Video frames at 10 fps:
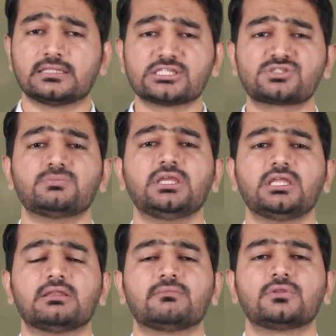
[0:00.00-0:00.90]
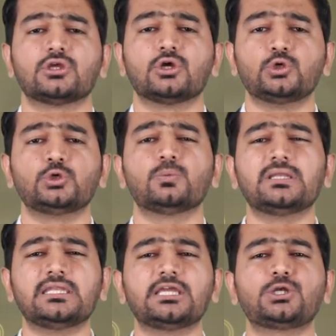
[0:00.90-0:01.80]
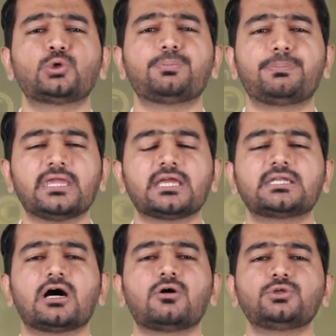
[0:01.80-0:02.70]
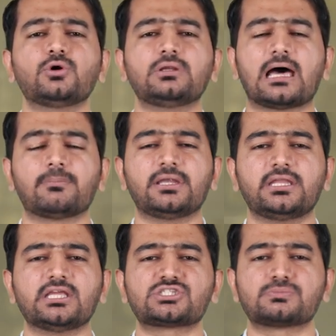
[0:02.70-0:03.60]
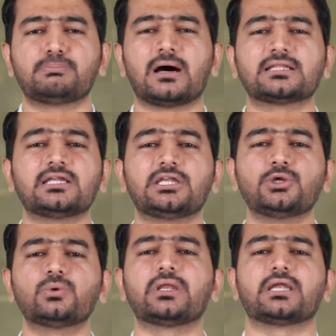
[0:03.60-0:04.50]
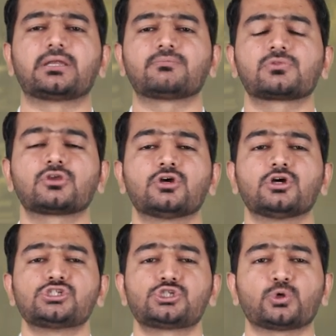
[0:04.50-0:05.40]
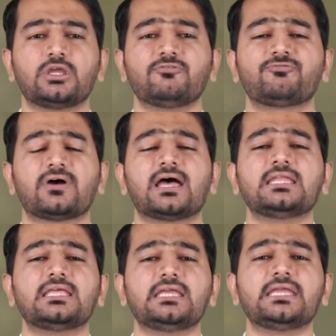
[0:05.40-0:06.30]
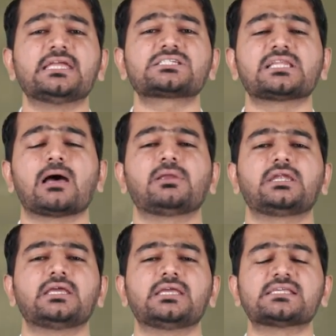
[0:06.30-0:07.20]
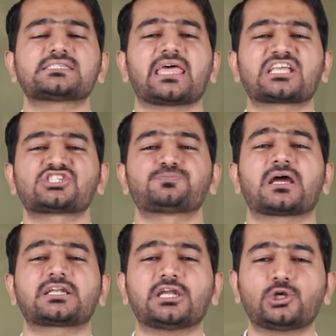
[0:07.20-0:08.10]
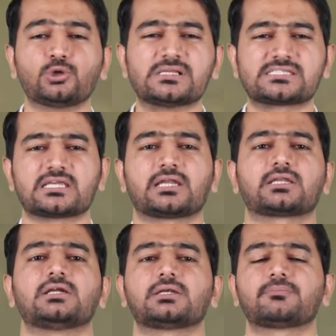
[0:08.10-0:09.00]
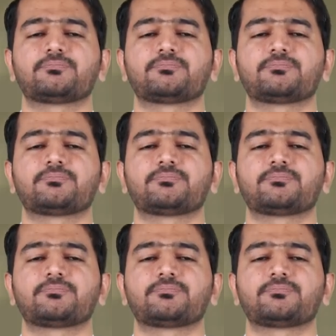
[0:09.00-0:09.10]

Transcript: This means you will need to break down your liabilities by the due date, showing when each liability is expected to be settled.